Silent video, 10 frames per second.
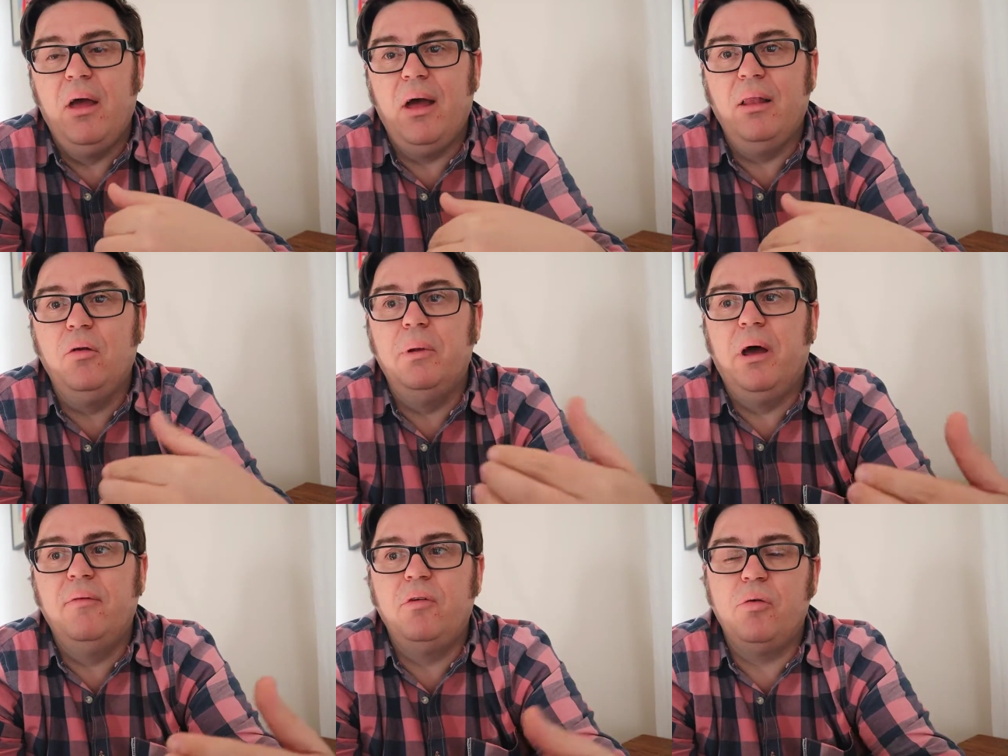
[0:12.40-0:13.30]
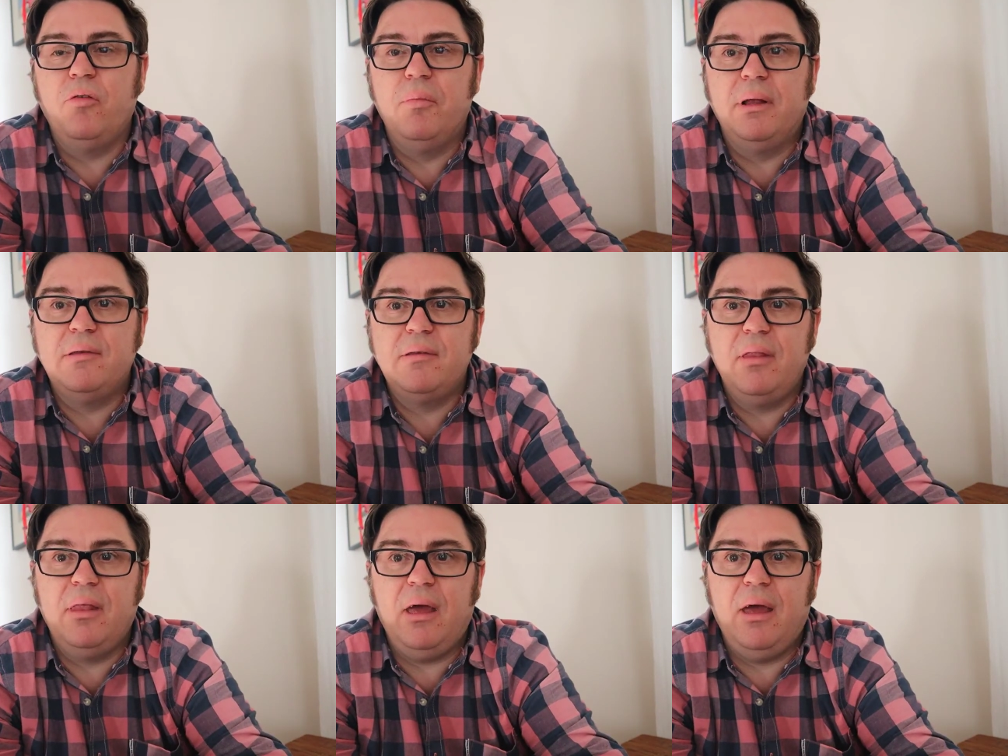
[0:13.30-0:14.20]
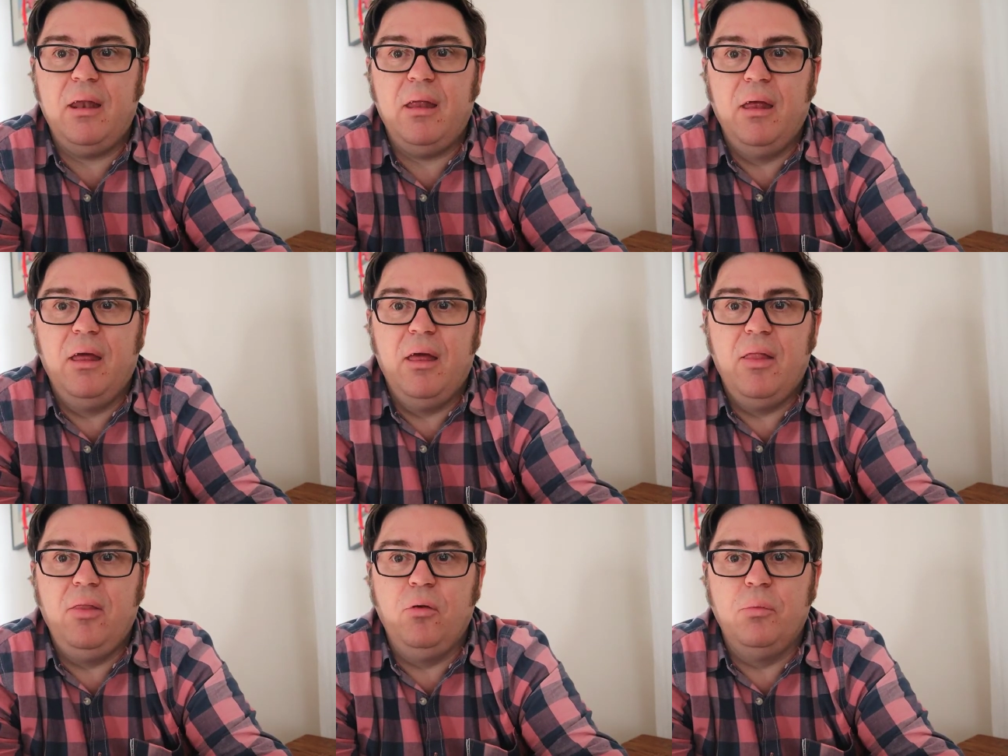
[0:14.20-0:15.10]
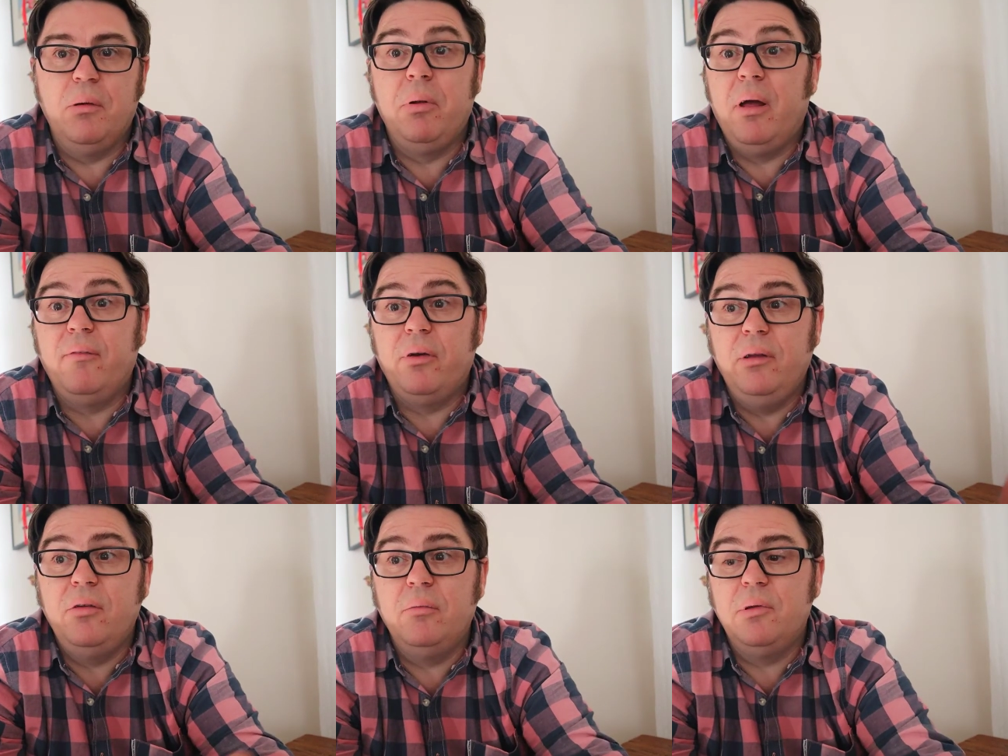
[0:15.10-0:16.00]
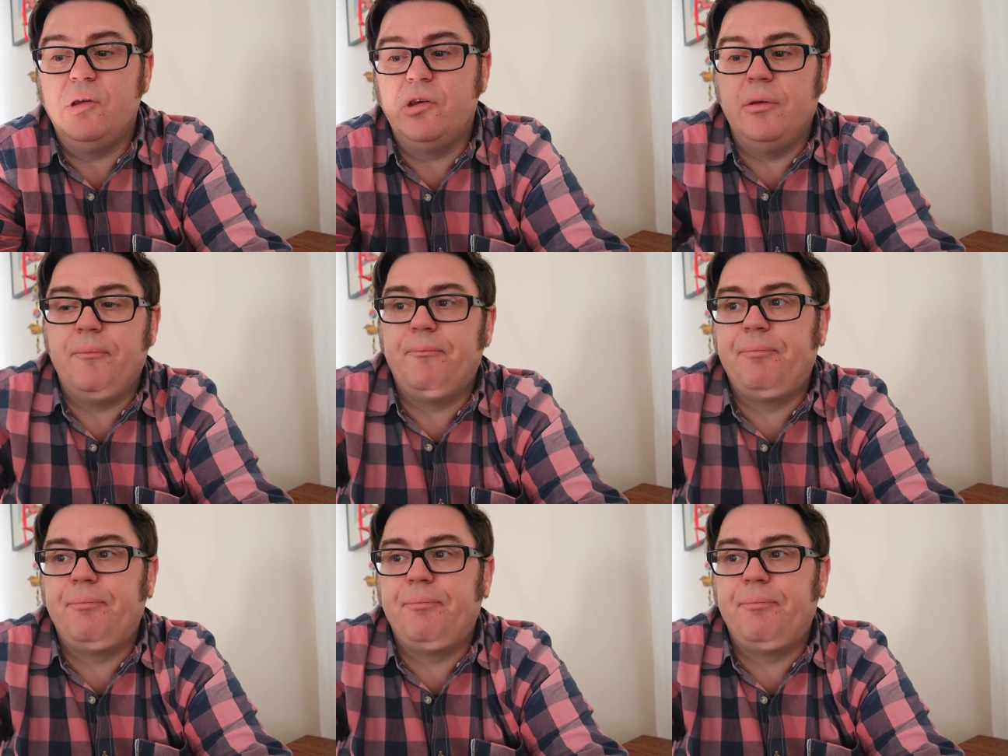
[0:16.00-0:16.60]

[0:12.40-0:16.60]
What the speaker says: a little bit over 12 months, that you'll be applying for an intern position.